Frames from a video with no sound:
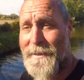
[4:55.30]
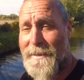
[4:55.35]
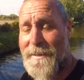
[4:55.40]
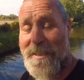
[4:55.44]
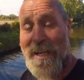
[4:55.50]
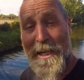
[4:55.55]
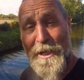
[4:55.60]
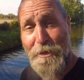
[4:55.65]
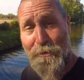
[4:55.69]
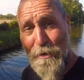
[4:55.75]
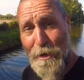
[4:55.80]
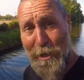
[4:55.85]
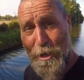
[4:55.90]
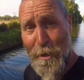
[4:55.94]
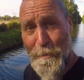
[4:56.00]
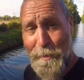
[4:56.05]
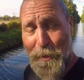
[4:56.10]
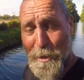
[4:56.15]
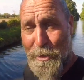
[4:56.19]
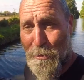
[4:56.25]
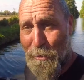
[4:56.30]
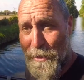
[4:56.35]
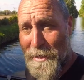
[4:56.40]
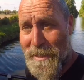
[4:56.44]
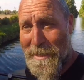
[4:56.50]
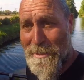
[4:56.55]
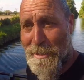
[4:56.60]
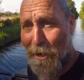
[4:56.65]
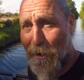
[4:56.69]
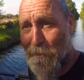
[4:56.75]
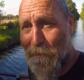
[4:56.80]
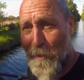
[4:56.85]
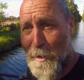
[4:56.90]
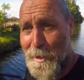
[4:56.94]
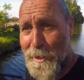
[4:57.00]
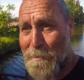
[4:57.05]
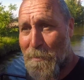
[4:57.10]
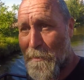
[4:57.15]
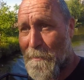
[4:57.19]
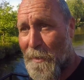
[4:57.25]
Test run number 3 so far
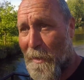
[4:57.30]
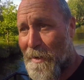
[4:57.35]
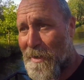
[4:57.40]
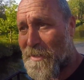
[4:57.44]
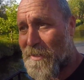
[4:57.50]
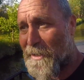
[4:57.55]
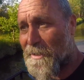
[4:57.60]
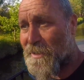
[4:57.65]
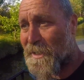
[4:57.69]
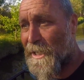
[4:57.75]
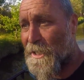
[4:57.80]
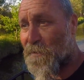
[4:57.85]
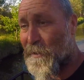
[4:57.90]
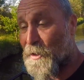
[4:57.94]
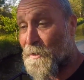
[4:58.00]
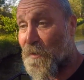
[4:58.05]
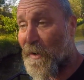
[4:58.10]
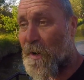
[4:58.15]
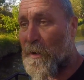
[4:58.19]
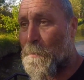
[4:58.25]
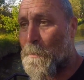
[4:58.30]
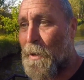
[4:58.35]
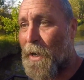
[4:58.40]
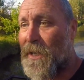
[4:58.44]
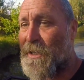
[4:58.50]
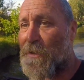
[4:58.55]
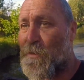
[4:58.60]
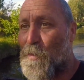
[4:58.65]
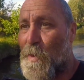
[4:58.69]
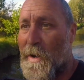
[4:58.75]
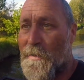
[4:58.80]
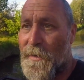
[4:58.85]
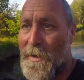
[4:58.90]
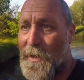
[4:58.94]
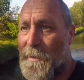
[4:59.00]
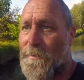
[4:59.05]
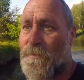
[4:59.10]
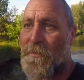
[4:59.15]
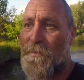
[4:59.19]
has been very successful. Very pleasant weather,